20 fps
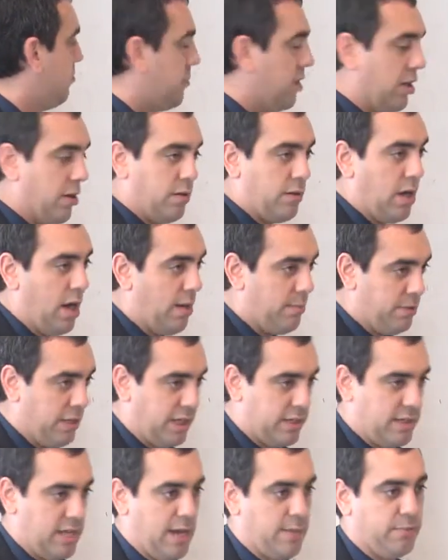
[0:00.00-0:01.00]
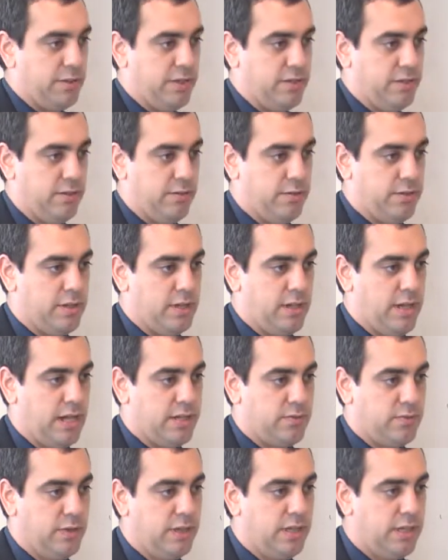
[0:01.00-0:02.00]
you know, complex amplitudes. And
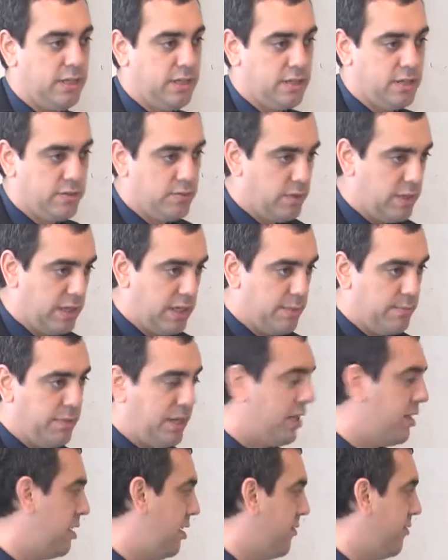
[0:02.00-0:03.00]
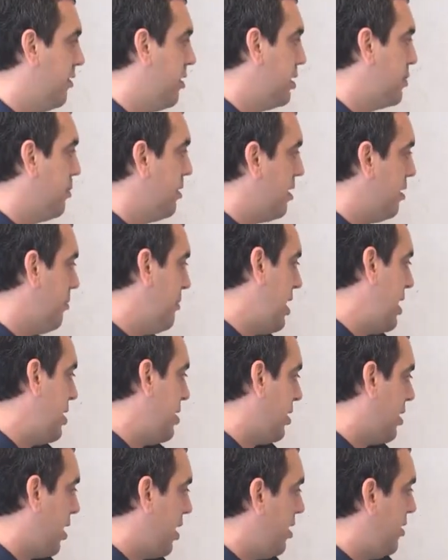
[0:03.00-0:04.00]
that's really, this is really a big difference, but they're made
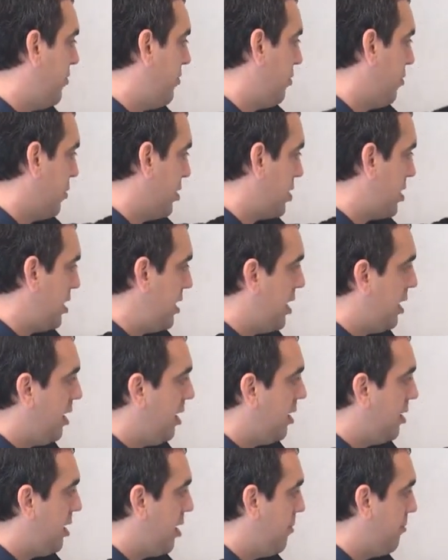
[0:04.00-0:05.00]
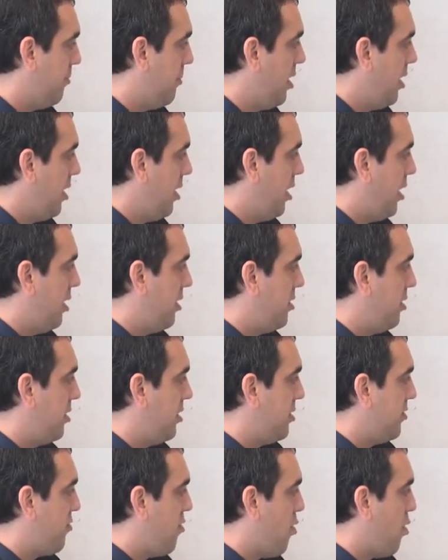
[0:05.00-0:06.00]
to kind of, we're sneaking them into
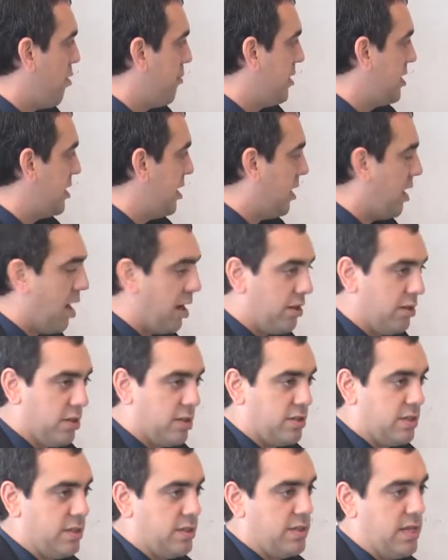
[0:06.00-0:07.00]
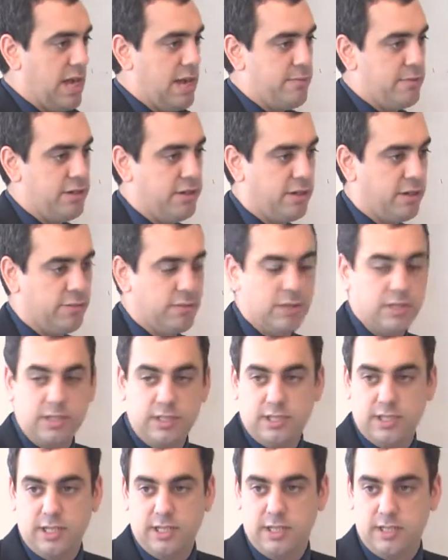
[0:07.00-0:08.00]
this form because it kind of looks the same, and you can really
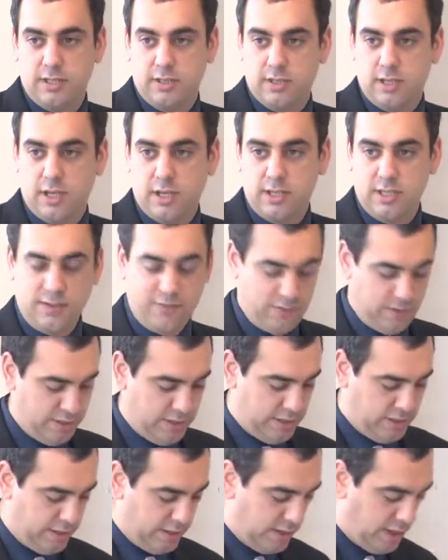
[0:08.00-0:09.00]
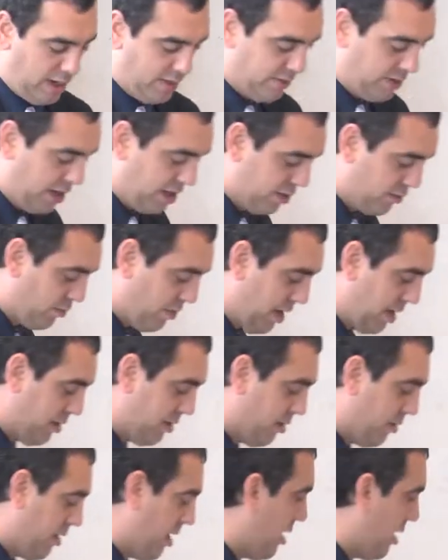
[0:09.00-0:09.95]
see these uh, differences in kind of a nice way. So